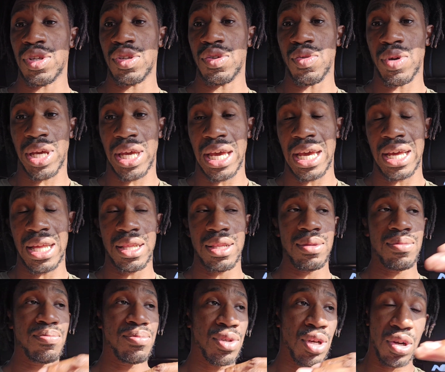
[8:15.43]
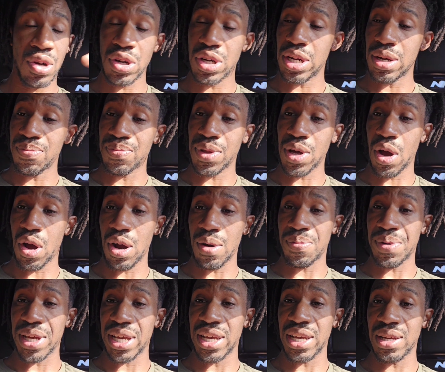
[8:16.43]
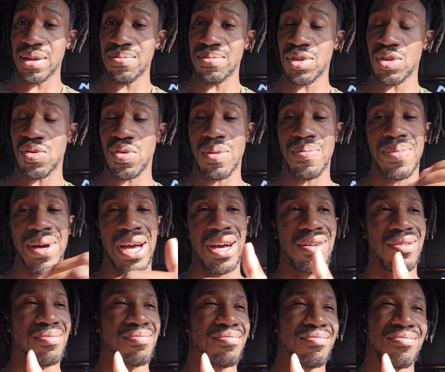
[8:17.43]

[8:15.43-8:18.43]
you can turn up the RPM to about